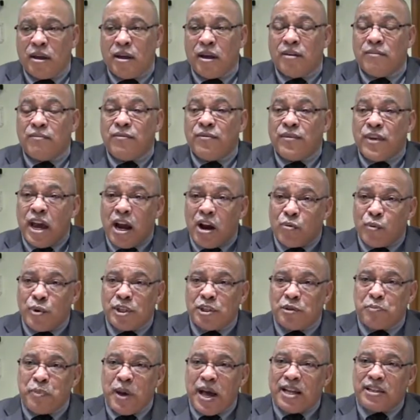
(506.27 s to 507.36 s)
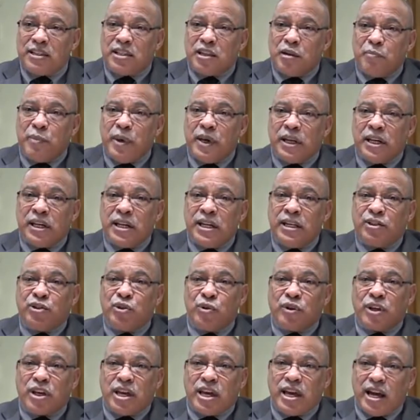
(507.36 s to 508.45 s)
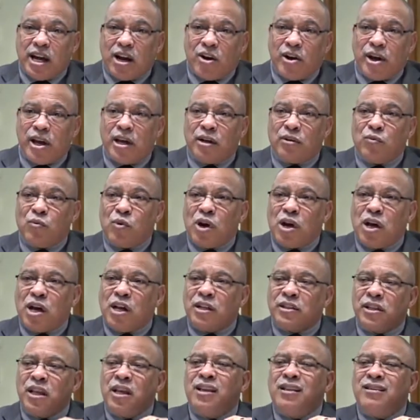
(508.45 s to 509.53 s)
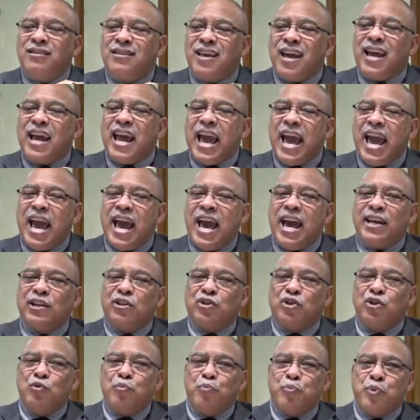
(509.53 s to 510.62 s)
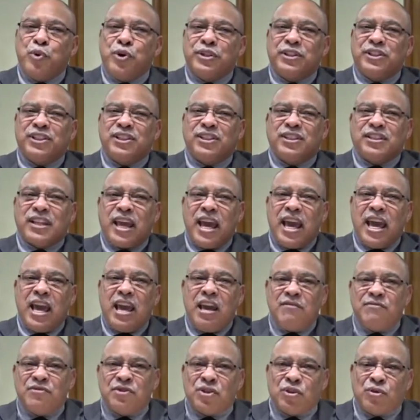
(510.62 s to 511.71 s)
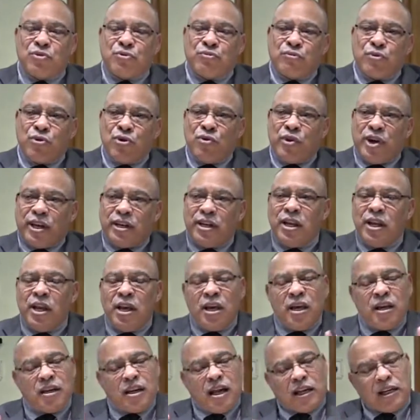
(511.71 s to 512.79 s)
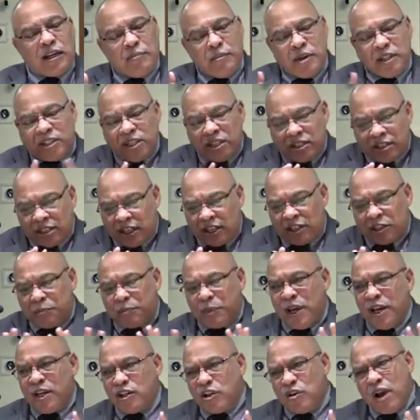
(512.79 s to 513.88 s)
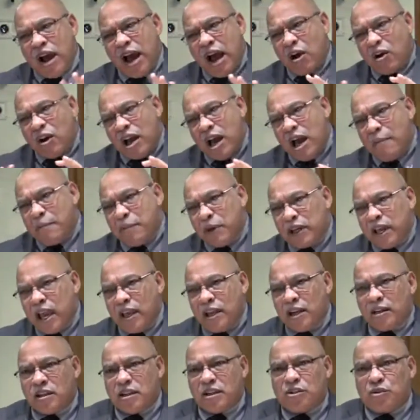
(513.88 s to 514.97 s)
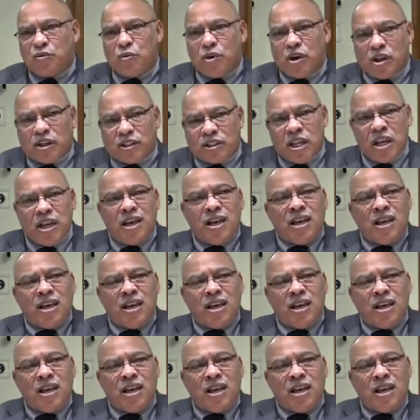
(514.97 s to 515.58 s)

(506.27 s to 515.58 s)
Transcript: And their responsibility to carry it was they had to put staves through it. Now, let me just explain to you how complicated this was.